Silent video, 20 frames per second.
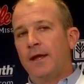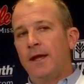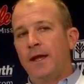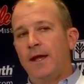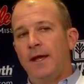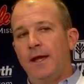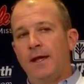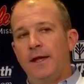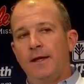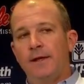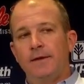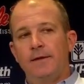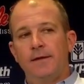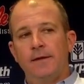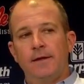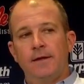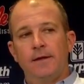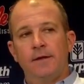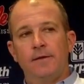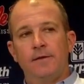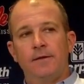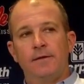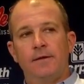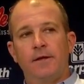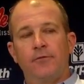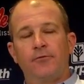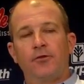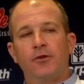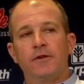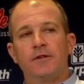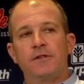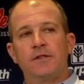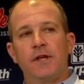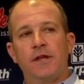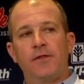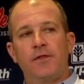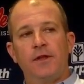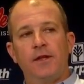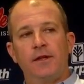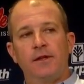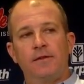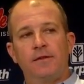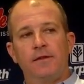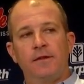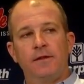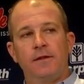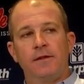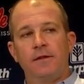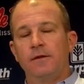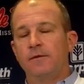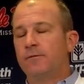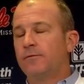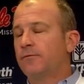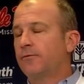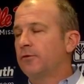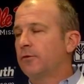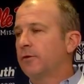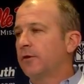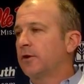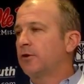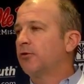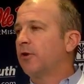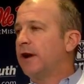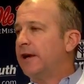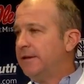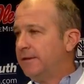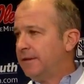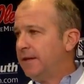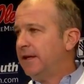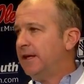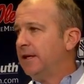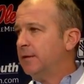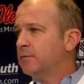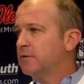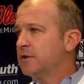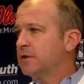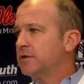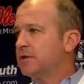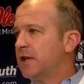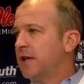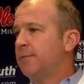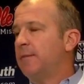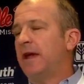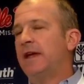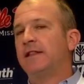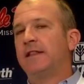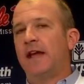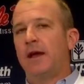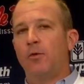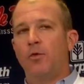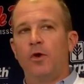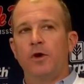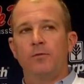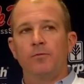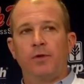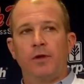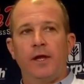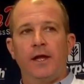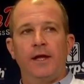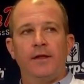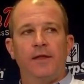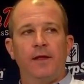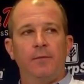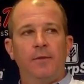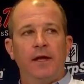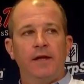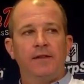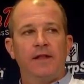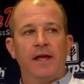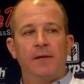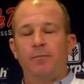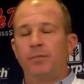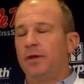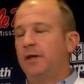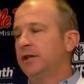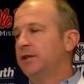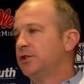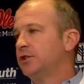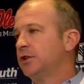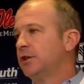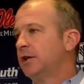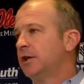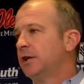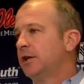And uh, the difference, I think, then for the great teams is they make that one play, they make that pitch,